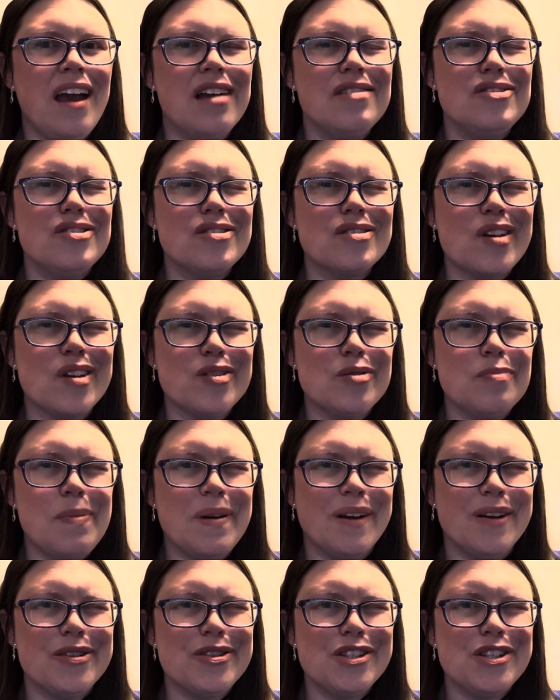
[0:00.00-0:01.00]
just got to
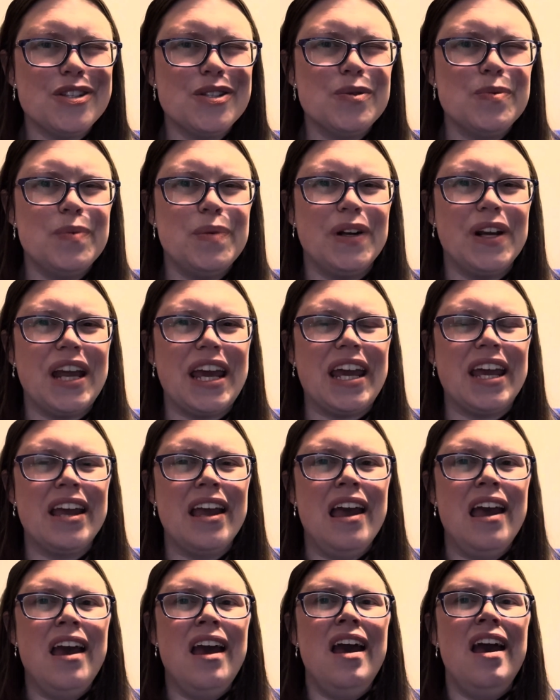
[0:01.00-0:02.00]
Paris this morning.
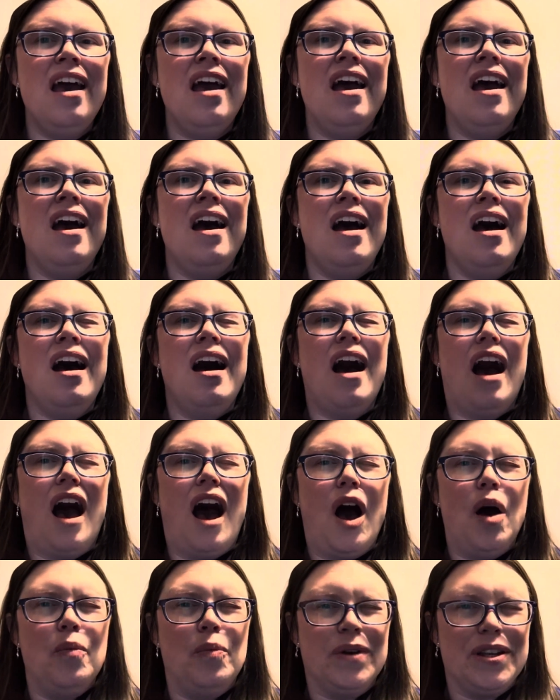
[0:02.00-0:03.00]

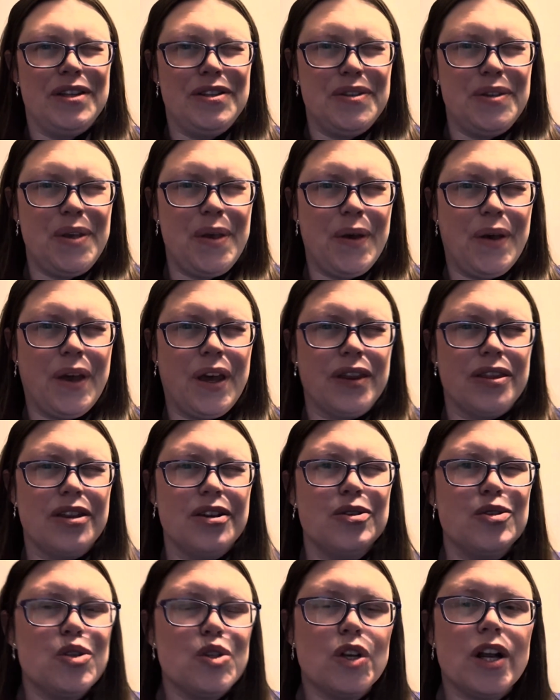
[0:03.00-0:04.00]
We took
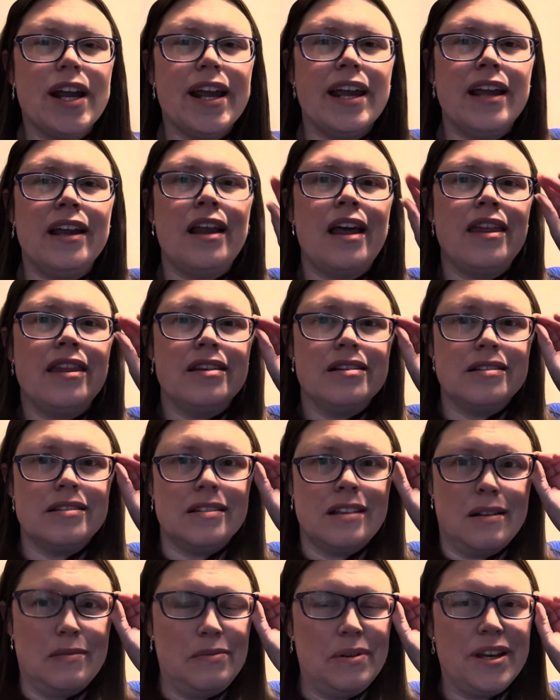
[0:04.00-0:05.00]
the train and the
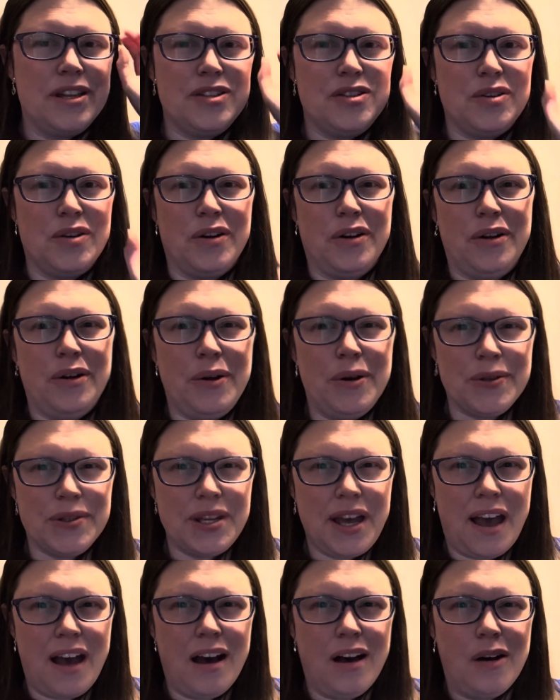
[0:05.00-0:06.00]
subway to our
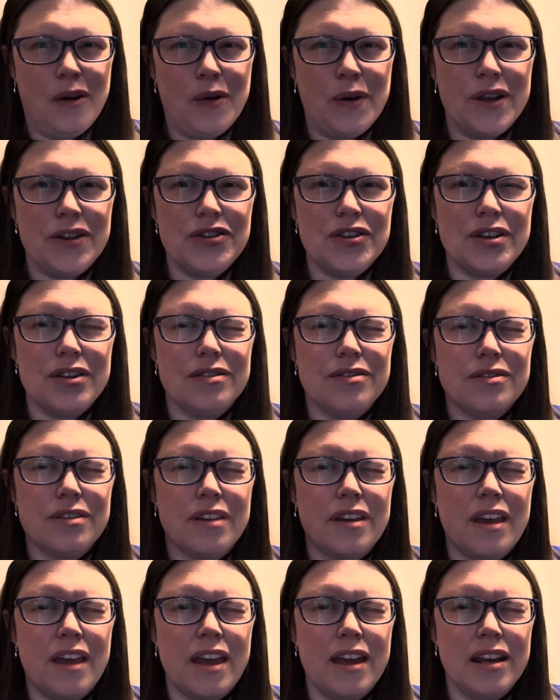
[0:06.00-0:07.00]
hotel, which is the
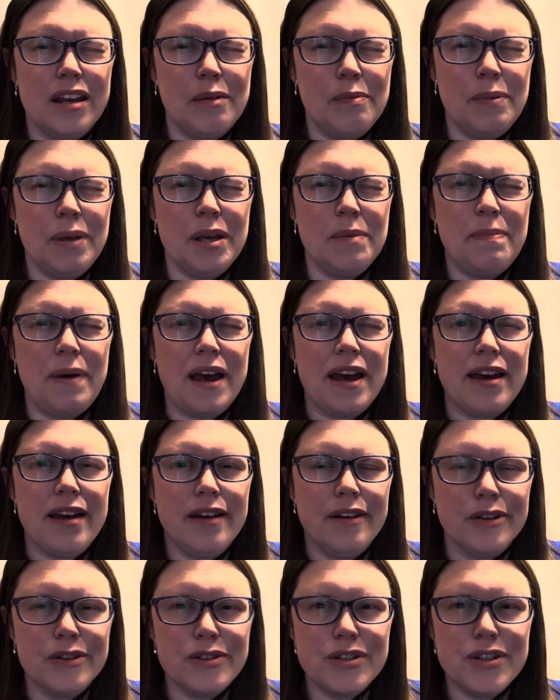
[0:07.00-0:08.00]
Canopy by
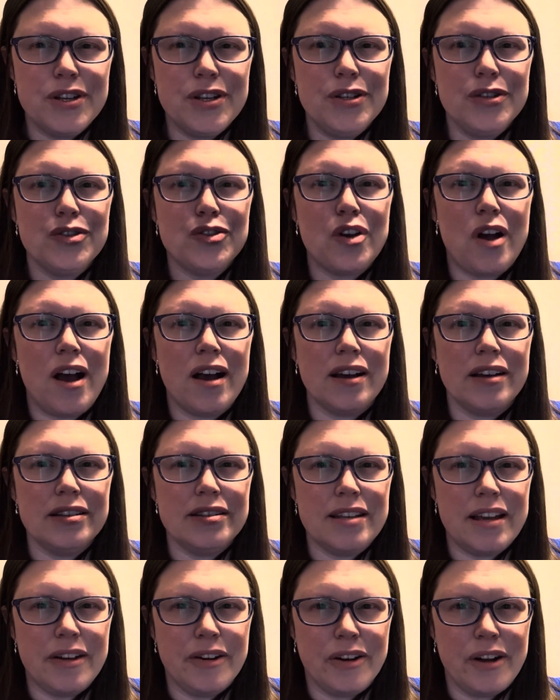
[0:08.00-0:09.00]
Hilton
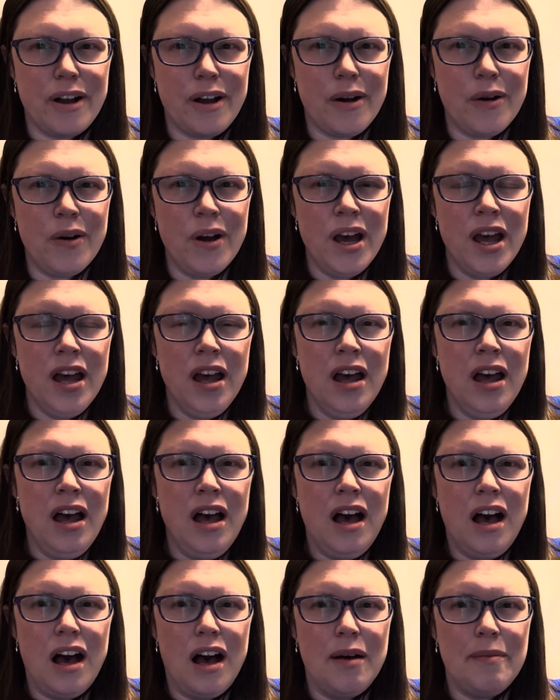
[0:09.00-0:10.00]
Trocadero.
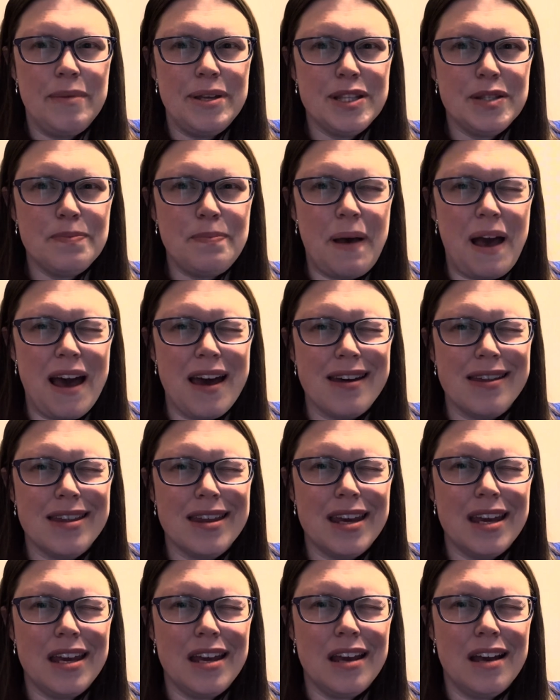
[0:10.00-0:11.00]
It's by
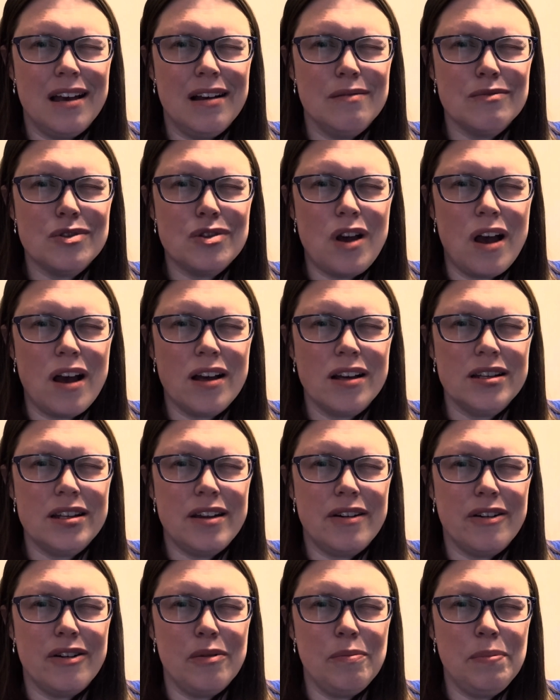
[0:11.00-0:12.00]
the
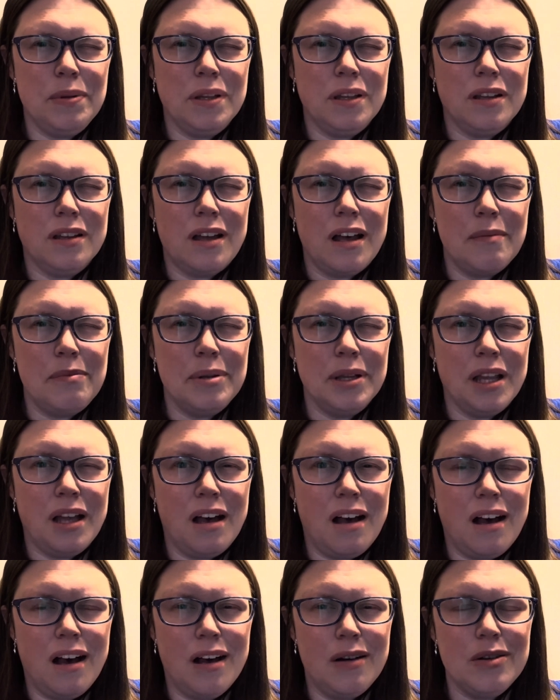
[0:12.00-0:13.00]
Trocadero
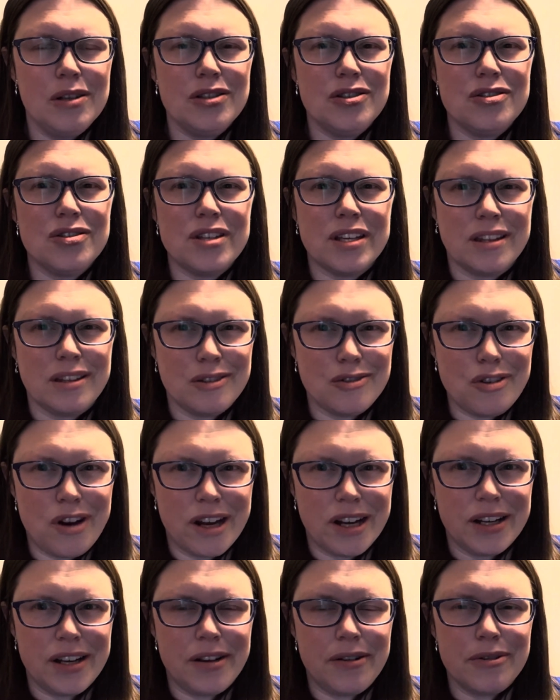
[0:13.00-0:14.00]
Pla, which is like the
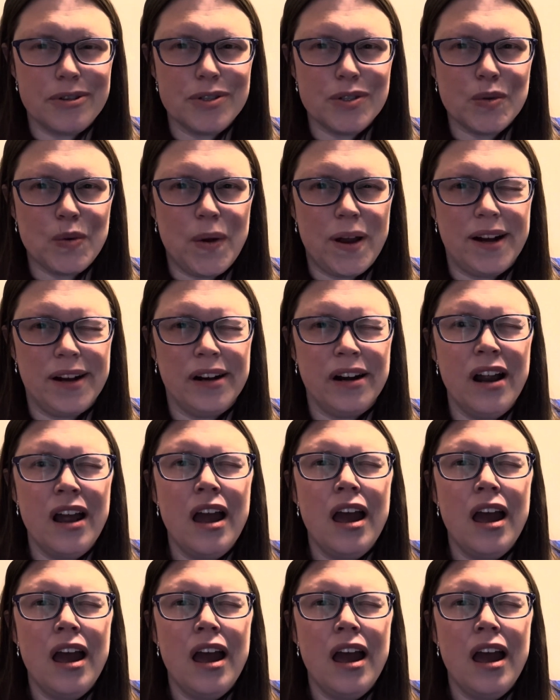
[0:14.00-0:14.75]
Trocadero Square.